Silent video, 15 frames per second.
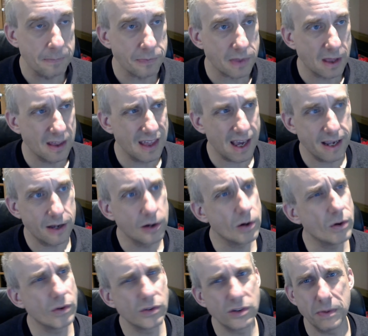The
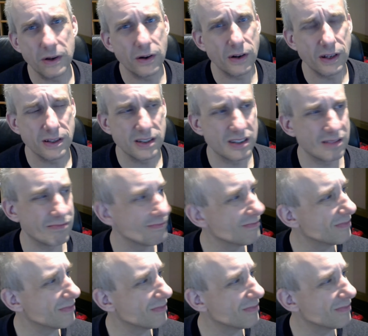Acorn, to be honest,